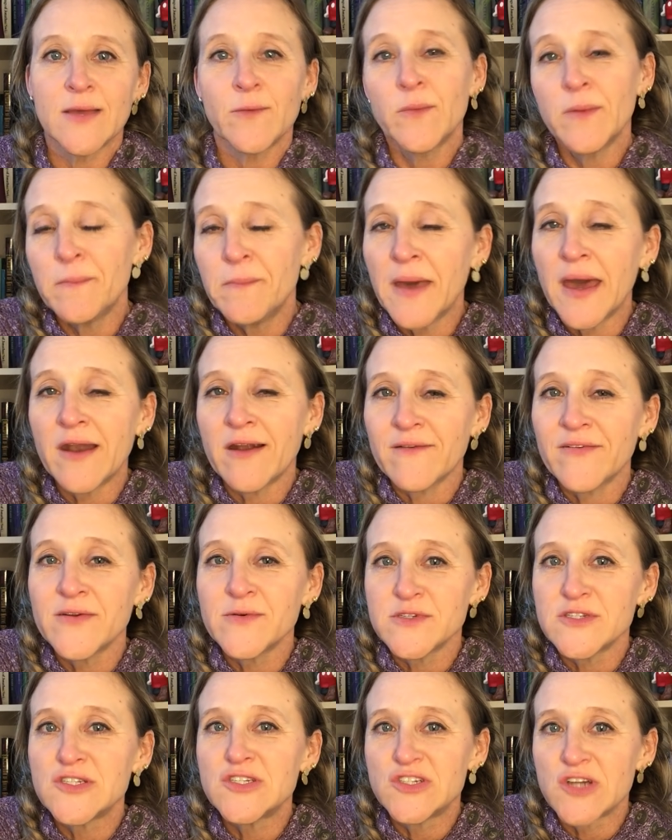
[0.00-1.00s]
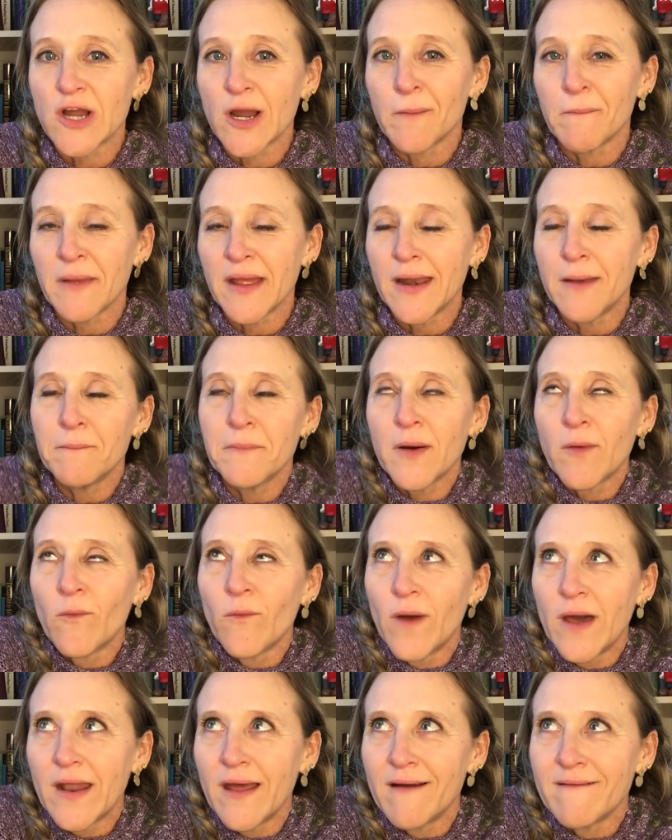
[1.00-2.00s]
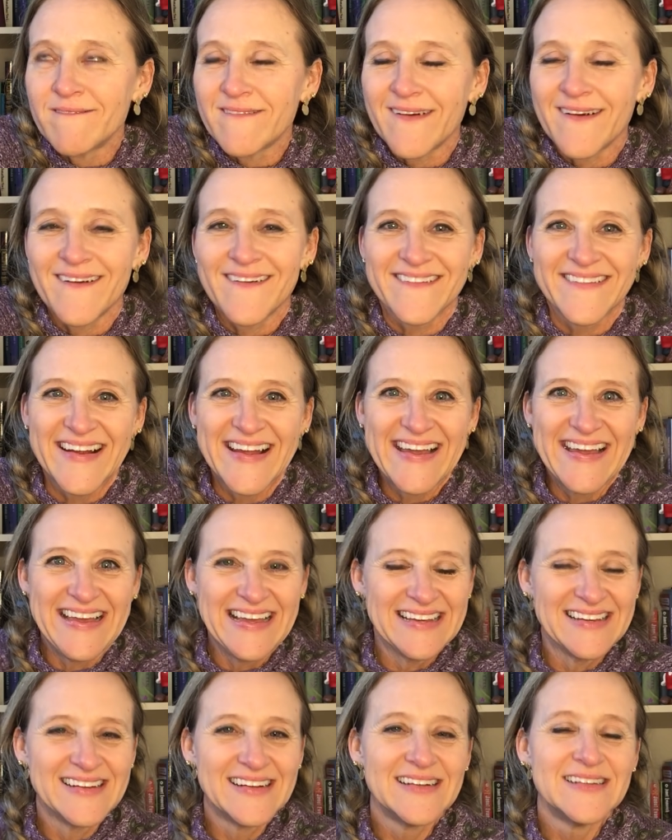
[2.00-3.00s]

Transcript: It'd be better if he was German, but whatever, right?